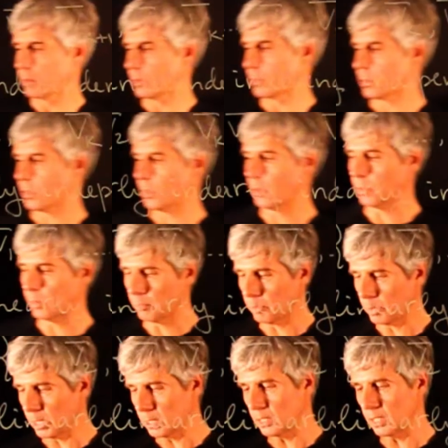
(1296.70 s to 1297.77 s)
So
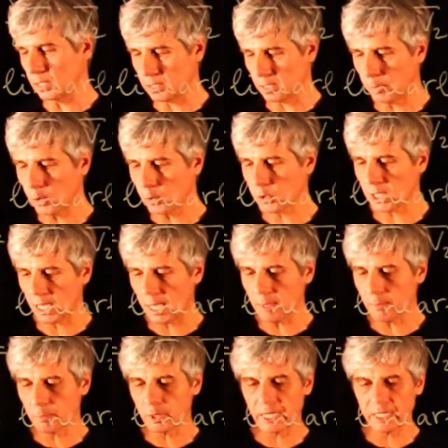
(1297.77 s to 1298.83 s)
indeed, suppose A
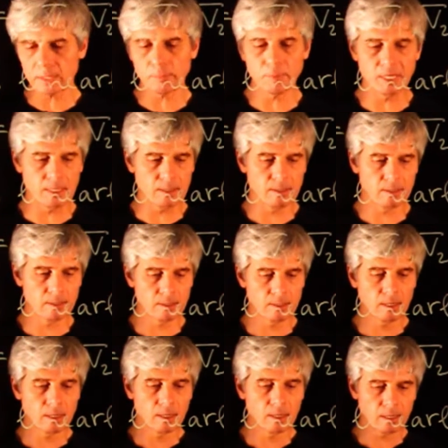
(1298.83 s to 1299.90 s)
implies B,
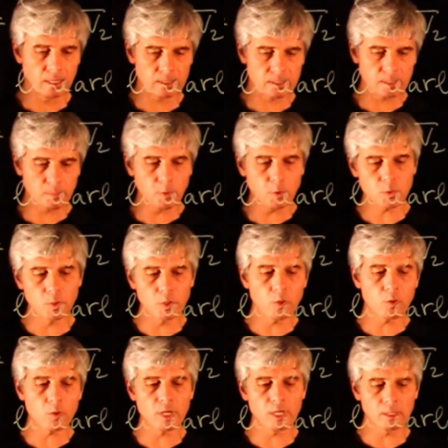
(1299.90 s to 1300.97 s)
and suppose we
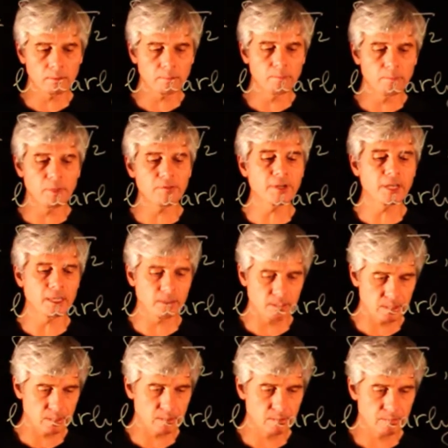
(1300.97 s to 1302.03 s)
know that B
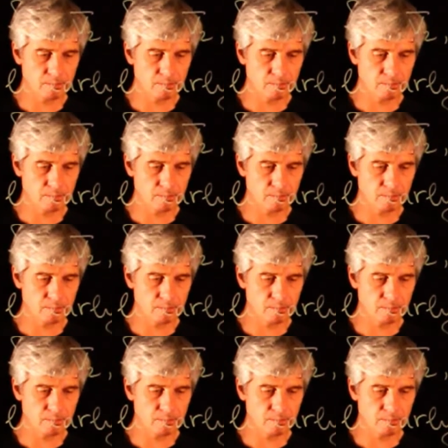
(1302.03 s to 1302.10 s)
fails.